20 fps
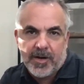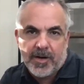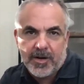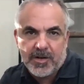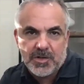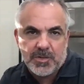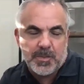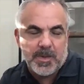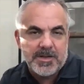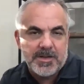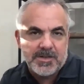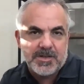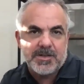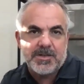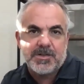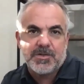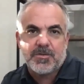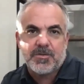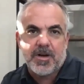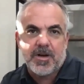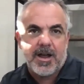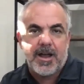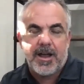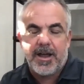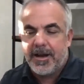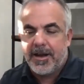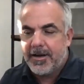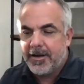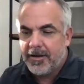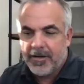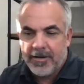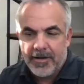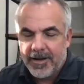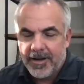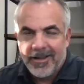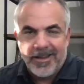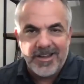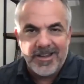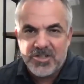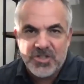our expenses right, our
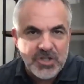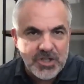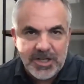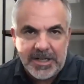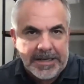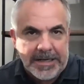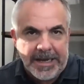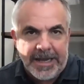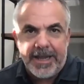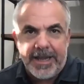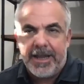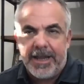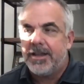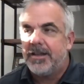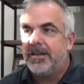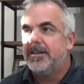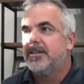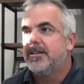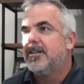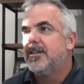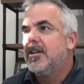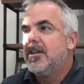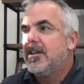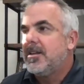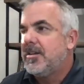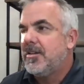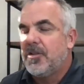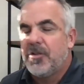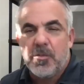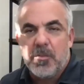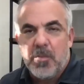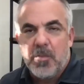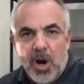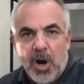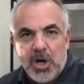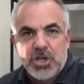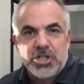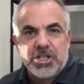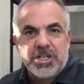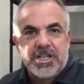SG&A, and your
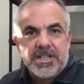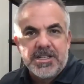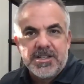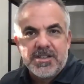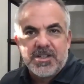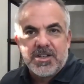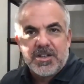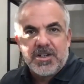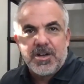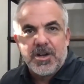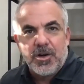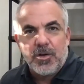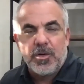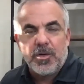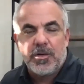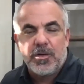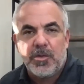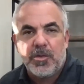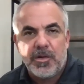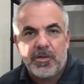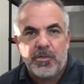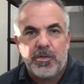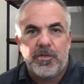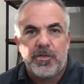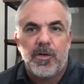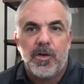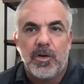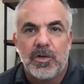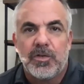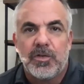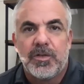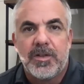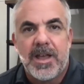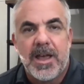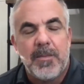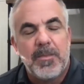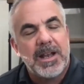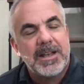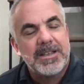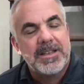margins, and we focus on
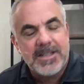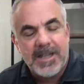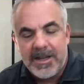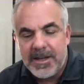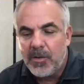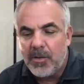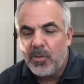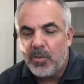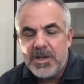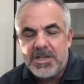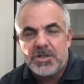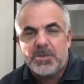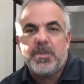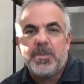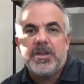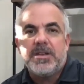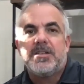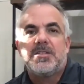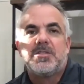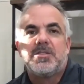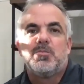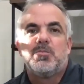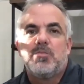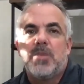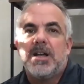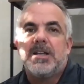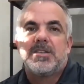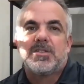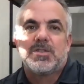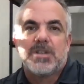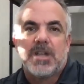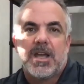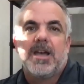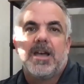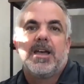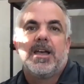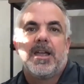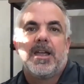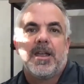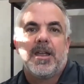that. But I tell you, we spend as much
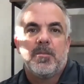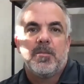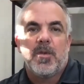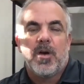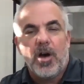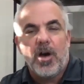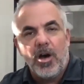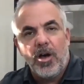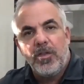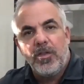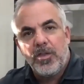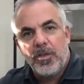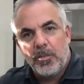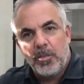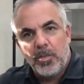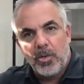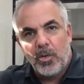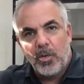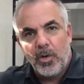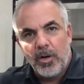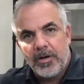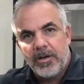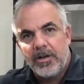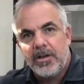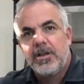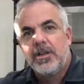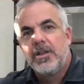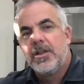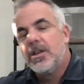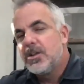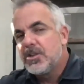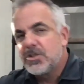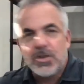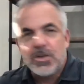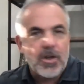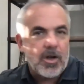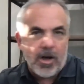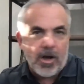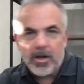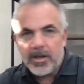time on the board
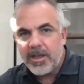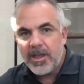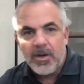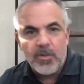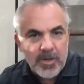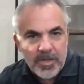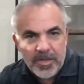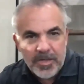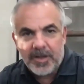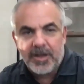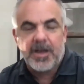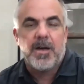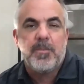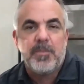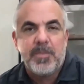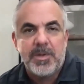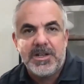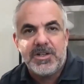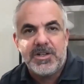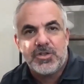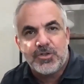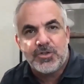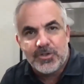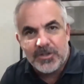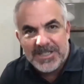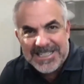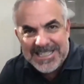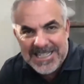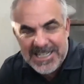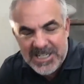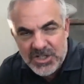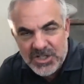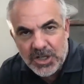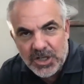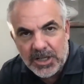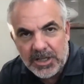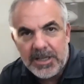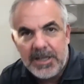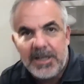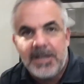talking with the company
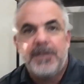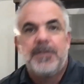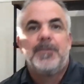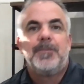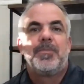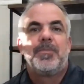strategically